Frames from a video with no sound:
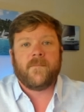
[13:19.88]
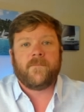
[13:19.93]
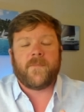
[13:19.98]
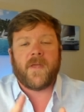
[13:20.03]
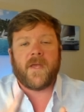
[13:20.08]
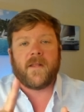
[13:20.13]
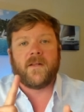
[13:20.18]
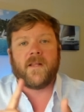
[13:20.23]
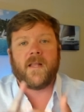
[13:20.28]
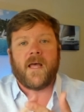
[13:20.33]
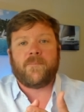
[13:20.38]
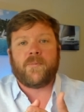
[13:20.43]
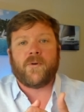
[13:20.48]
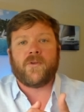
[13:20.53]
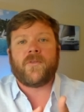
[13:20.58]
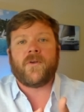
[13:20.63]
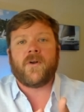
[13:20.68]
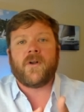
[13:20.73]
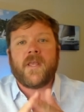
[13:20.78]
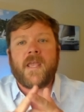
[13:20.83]
Now, the
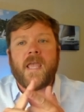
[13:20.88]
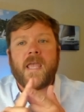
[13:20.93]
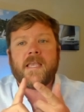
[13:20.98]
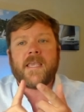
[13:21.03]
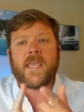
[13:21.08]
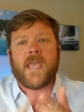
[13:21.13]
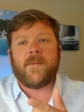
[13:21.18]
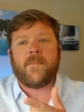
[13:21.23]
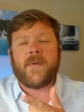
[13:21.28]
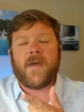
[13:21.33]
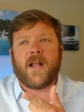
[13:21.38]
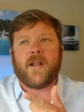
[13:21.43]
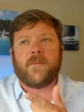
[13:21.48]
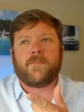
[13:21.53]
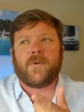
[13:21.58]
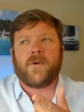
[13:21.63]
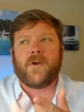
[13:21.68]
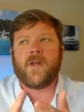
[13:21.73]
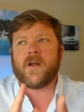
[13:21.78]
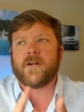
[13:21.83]
Leopard 38 came out
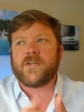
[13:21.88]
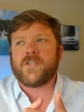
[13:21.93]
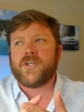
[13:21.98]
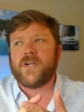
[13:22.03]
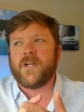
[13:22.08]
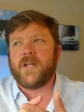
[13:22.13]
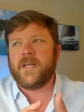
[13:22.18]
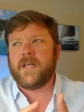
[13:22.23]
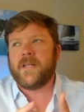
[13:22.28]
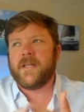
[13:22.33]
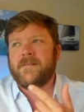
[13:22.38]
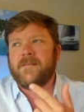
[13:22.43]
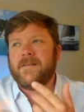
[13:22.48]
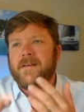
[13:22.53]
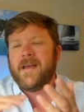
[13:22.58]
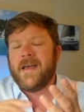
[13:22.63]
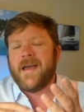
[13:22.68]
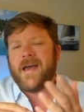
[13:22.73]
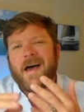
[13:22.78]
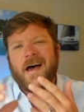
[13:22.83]
of production,
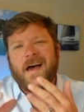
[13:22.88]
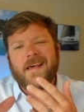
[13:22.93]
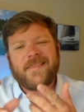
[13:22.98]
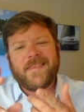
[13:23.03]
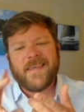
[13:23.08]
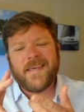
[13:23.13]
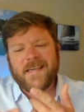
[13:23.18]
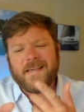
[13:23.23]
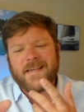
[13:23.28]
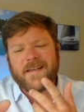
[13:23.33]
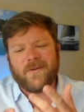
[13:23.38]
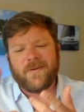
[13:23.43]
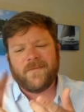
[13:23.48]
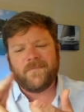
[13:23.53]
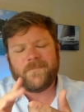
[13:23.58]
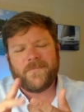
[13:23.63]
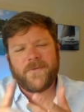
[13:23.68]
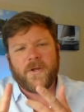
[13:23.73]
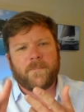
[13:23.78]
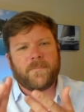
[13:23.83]
I think,
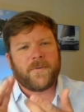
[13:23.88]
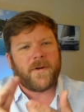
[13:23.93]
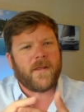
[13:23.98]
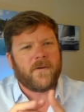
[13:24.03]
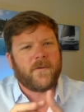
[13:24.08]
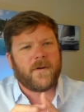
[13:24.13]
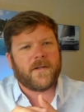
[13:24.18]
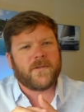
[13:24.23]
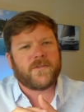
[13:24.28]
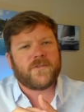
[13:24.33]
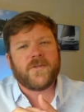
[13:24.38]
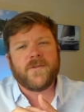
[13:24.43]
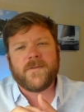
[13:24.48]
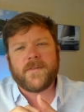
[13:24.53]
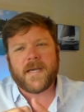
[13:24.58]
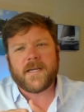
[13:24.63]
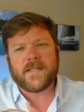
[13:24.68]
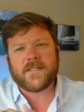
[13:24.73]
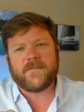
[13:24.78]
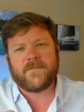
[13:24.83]
you know, probably around
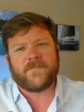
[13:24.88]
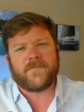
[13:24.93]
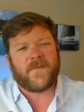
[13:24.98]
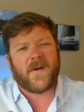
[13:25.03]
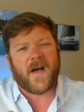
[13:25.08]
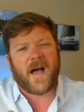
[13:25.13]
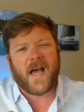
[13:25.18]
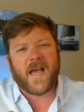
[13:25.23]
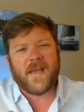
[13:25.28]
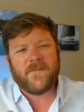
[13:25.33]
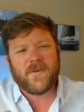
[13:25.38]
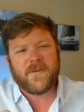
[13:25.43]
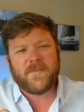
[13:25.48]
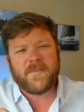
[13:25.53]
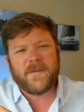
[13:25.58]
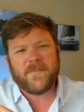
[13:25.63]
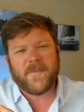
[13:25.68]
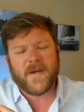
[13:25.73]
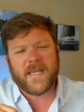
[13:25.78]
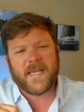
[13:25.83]
2005 would
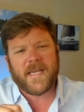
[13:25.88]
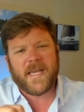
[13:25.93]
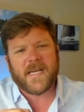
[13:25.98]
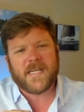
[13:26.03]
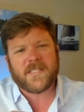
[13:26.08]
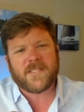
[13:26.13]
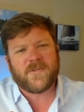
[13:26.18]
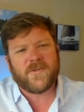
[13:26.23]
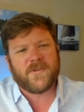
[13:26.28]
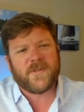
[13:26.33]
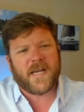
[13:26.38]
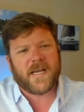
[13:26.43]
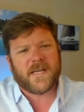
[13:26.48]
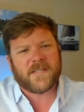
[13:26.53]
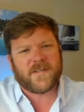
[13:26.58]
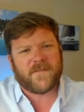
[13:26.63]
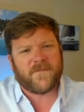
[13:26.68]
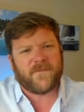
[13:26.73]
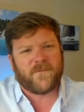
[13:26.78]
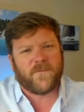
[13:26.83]
be my guess,
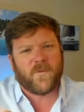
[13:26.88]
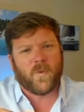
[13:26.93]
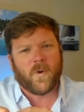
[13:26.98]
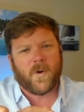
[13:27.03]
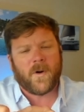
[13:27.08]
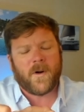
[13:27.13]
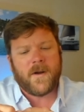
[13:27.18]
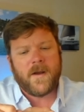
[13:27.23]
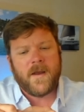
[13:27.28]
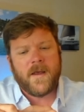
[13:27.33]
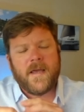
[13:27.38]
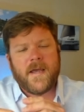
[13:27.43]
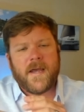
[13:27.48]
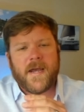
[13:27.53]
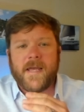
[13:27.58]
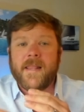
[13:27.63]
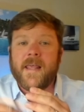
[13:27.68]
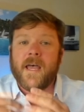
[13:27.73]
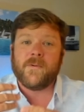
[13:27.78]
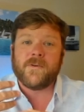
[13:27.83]
2004.
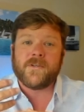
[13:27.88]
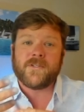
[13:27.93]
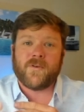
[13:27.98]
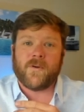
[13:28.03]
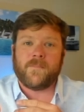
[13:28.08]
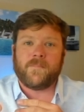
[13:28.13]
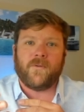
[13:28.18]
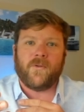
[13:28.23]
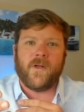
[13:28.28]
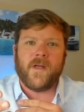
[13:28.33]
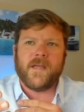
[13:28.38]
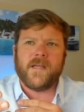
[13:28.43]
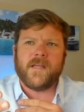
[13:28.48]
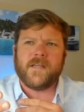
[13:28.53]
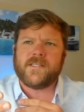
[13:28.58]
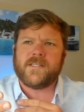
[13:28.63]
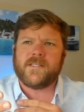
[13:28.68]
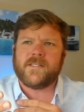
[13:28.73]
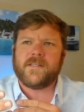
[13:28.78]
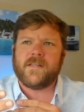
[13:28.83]
And that was
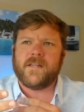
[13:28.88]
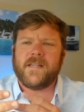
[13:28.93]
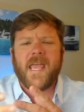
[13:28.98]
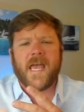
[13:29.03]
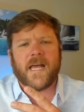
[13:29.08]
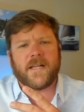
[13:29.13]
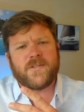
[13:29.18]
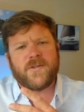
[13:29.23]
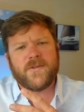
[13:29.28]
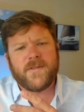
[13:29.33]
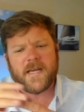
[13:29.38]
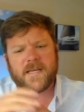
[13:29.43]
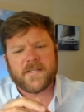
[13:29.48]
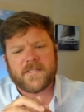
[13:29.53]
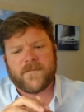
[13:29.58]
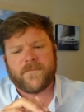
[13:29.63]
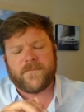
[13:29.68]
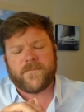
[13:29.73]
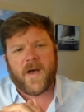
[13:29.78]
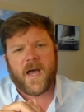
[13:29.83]
replaced, yeah,
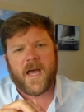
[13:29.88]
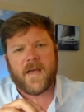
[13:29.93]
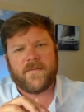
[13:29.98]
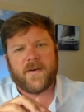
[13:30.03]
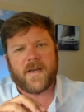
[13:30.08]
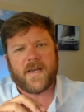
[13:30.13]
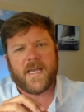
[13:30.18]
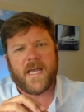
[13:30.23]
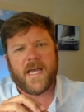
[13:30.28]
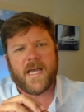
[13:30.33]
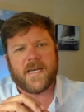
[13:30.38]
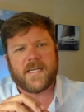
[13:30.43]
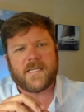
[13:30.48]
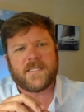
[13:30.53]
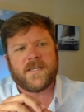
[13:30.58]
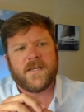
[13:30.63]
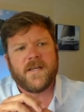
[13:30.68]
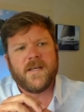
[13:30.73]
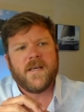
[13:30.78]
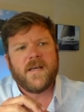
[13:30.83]
2005, I
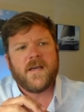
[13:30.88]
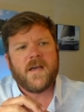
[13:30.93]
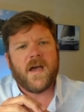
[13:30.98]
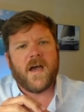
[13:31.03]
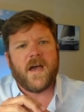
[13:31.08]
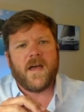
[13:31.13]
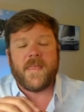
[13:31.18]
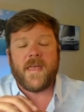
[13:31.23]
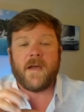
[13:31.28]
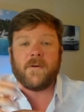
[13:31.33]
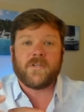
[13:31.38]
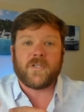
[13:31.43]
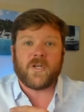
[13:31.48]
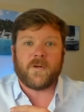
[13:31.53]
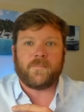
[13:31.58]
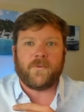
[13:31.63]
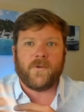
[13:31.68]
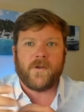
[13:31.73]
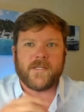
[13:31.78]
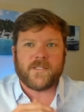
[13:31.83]
guess uh, and that was
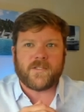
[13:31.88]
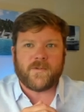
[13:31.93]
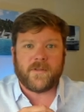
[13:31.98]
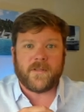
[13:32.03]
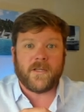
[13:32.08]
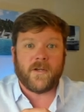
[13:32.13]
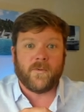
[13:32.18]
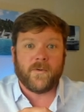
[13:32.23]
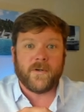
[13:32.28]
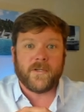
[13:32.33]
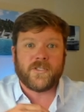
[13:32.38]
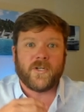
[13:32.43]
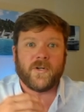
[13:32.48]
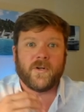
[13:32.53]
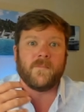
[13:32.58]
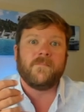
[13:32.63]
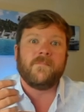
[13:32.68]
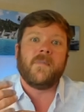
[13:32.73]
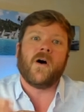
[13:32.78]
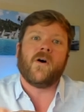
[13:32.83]
replaced with the
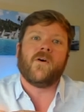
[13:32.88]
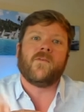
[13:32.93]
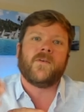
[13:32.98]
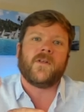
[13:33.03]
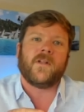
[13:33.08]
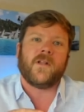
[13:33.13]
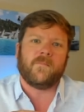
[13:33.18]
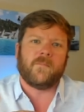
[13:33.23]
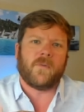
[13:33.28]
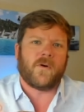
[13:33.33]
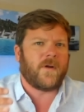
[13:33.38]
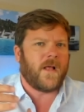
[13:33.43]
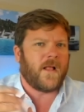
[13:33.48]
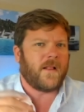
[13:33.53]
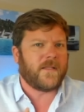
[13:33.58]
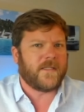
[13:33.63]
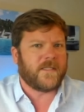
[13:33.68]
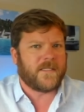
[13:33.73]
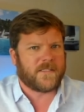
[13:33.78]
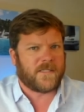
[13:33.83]
original Melvin and
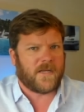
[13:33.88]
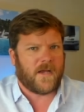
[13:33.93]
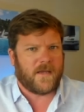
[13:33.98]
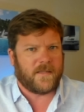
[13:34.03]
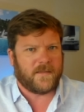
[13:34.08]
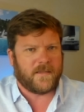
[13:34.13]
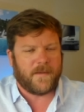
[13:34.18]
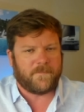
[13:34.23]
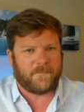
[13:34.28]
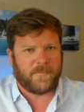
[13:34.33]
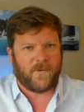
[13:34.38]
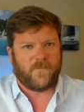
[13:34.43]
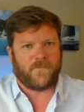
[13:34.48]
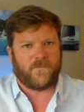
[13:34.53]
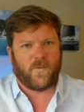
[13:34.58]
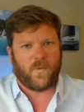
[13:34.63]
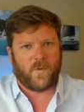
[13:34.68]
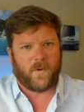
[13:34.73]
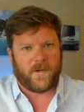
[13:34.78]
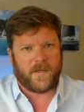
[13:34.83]
Morrelli designed Leopard
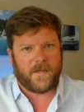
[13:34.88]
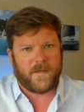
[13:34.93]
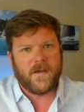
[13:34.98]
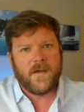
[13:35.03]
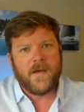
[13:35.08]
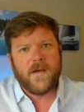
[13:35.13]
40.